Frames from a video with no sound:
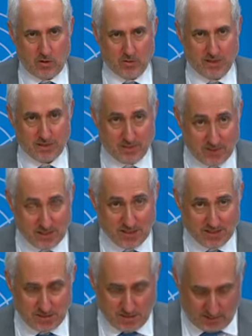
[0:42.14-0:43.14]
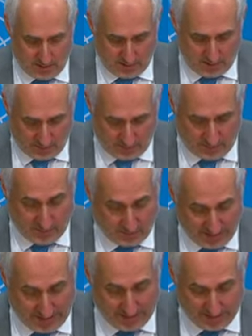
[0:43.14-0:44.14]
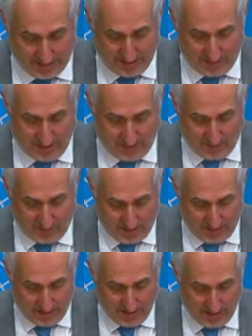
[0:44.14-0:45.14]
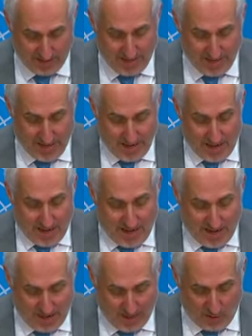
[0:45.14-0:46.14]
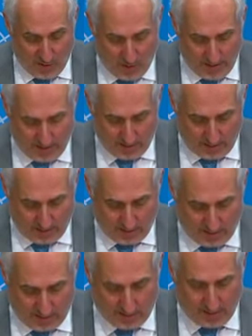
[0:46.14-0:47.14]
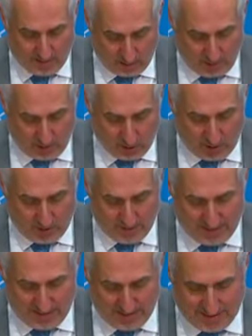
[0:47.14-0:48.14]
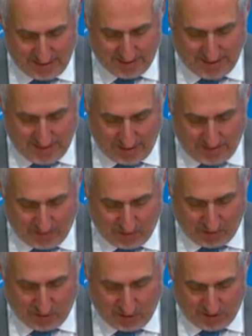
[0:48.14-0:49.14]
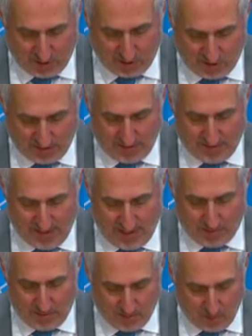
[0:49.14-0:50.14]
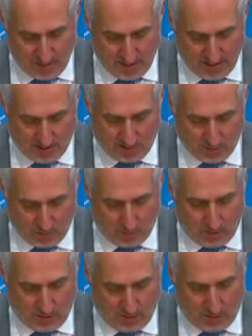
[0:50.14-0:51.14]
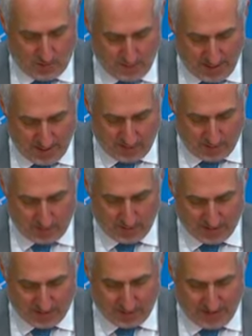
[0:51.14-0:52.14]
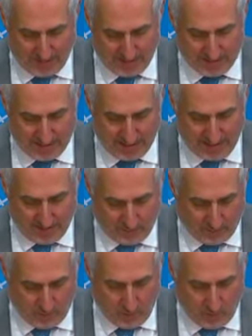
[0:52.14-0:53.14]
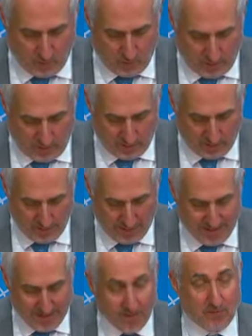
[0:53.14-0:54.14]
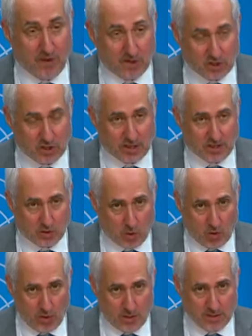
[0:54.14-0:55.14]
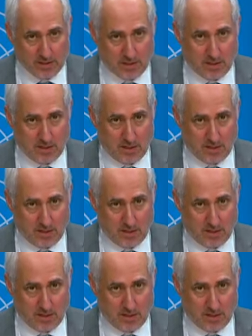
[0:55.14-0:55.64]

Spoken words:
on his visit from Gaza and gave a very harrowing descriptions. He said the conditions at the Al Mamounia school are unbearable as families lack food, water, functioning toilets,